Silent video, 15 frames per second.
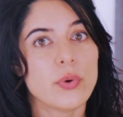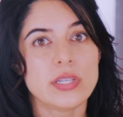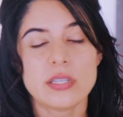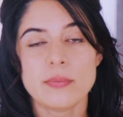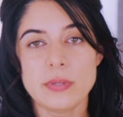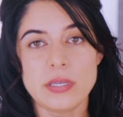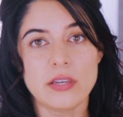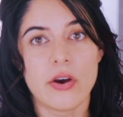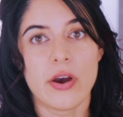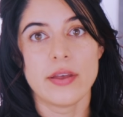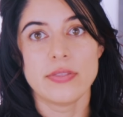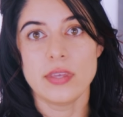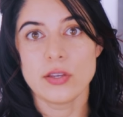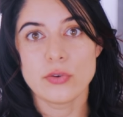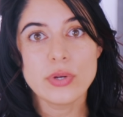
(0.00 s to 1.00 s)
going to be
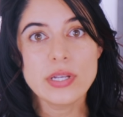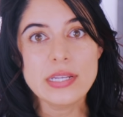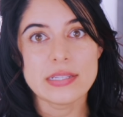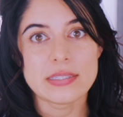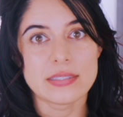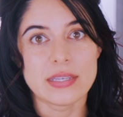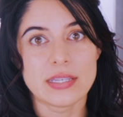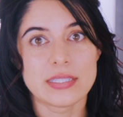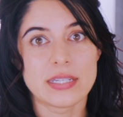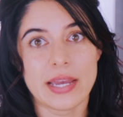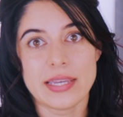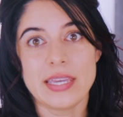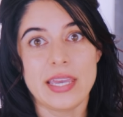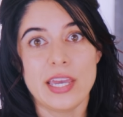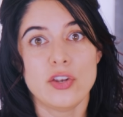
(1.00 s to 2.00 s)
on the ingredients list.
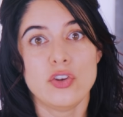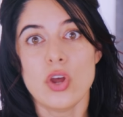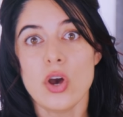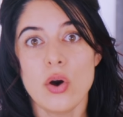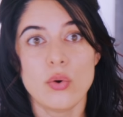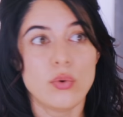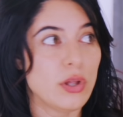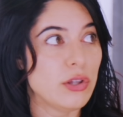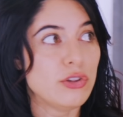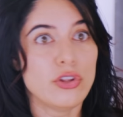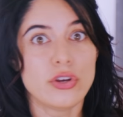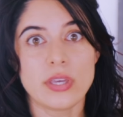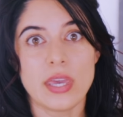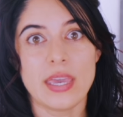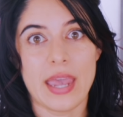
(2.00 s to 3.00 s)
I can't know
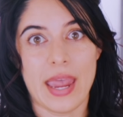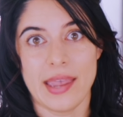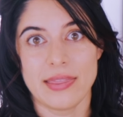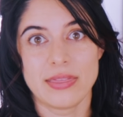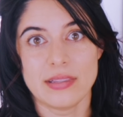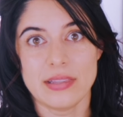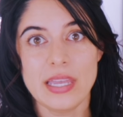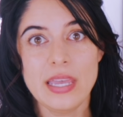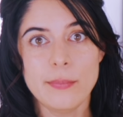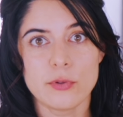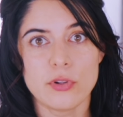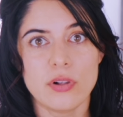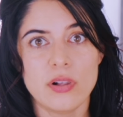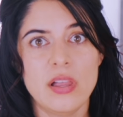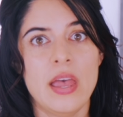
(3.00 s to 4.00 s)
looking at the
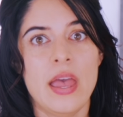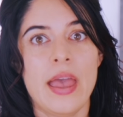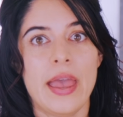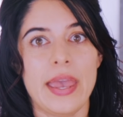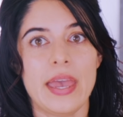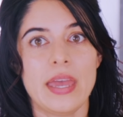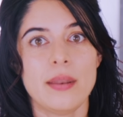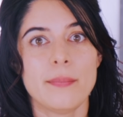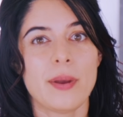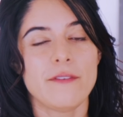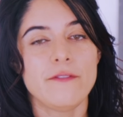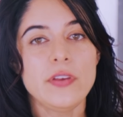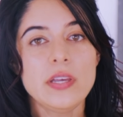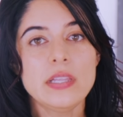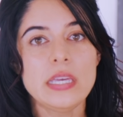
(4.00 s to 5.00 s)
label, and
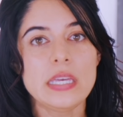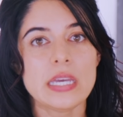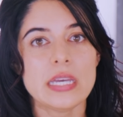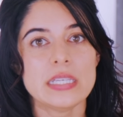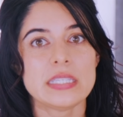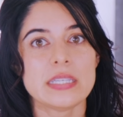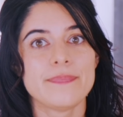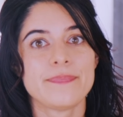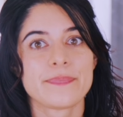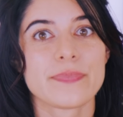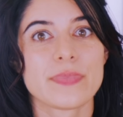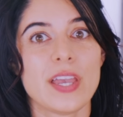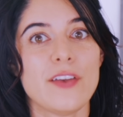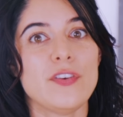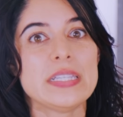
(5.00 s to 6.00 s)
my feeling is
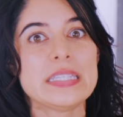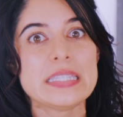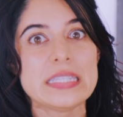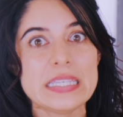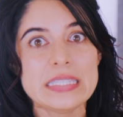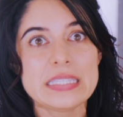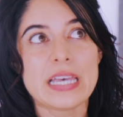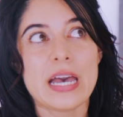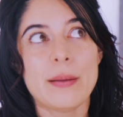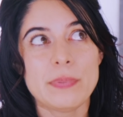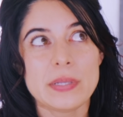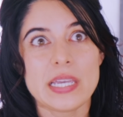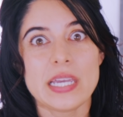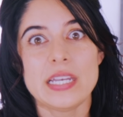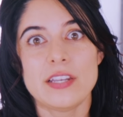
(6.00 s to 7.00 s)
if it's this
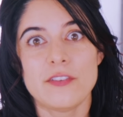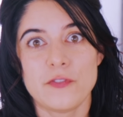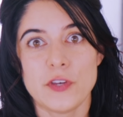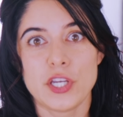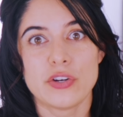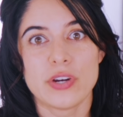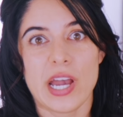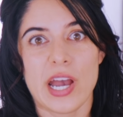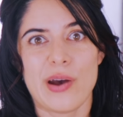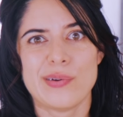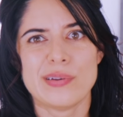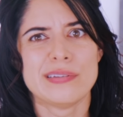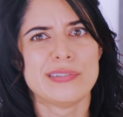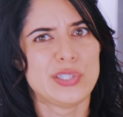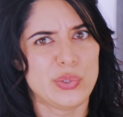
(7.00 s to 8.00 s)
complicated to figure
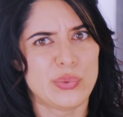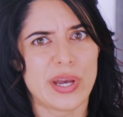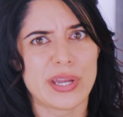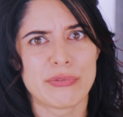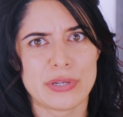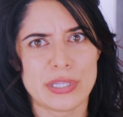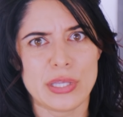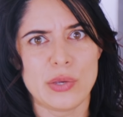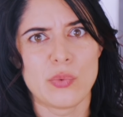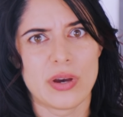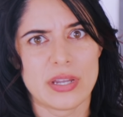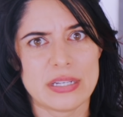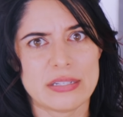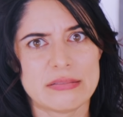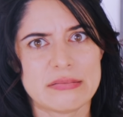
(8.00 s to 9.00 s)
out, do I really
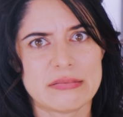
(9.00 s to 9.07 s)
want it?